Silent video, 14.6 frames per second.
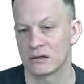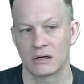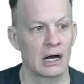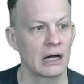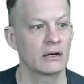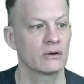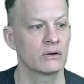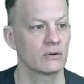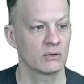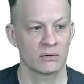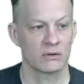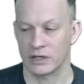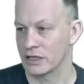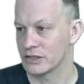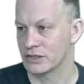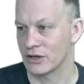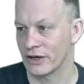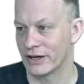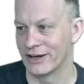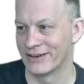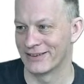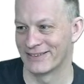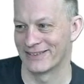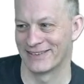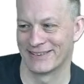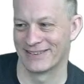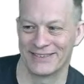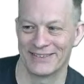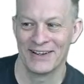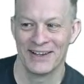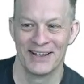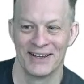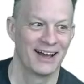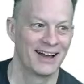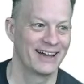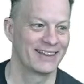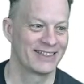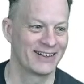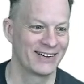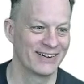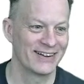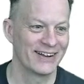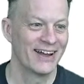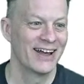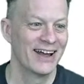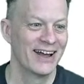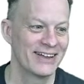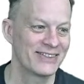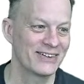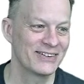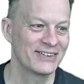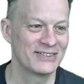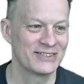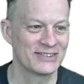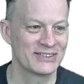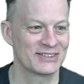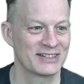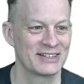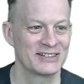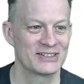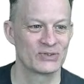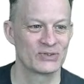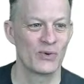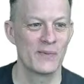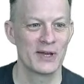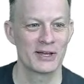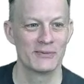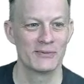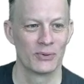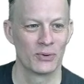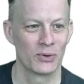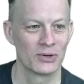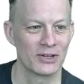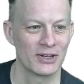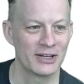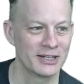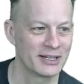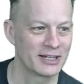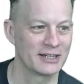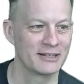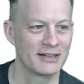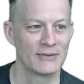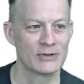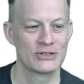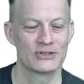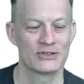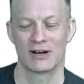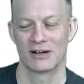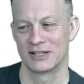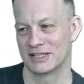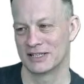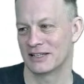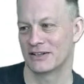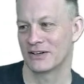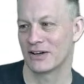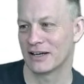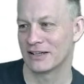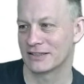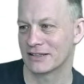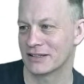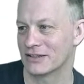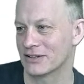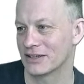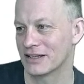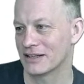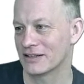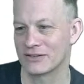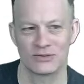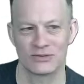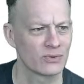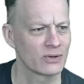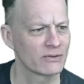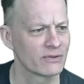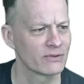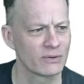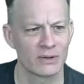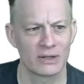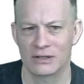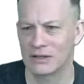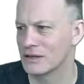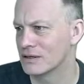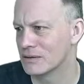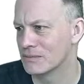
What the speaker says: Ah, no. Okay, sorry. I thought you were say swimming in poor light can damage your eyesight. Okay, that doesn't work very well.